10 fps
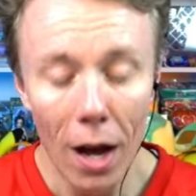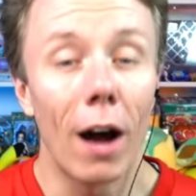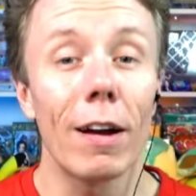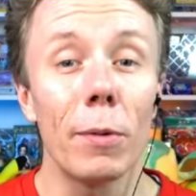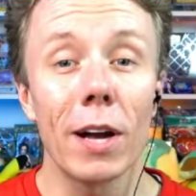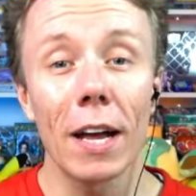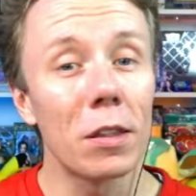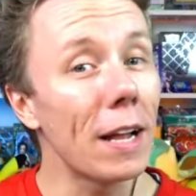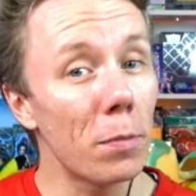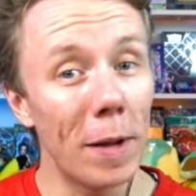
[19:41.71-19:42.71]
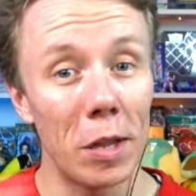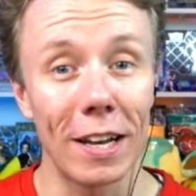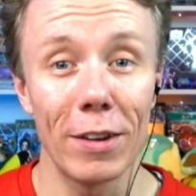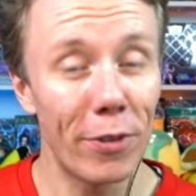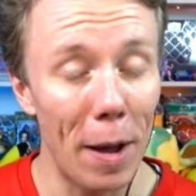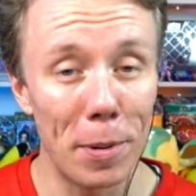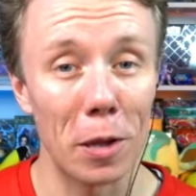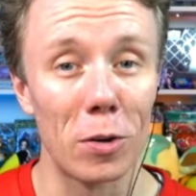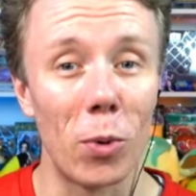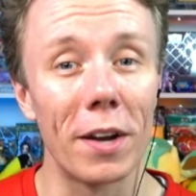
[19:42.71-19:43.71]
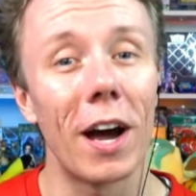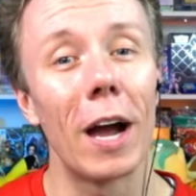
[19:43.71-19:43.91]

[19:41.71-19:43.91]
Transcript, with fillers: Alright, well, guys, that's basically it for episode one.